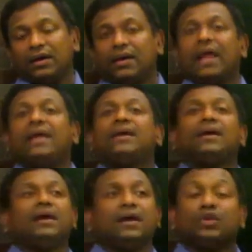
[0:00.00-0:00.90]

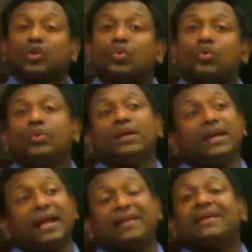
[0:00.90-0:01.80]
like through
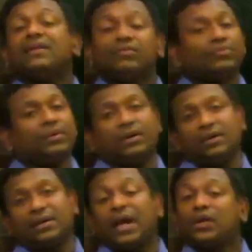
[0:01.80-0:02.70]
any other
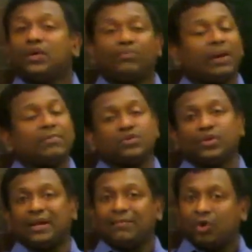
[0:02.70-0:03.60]
kind of pharmaceutical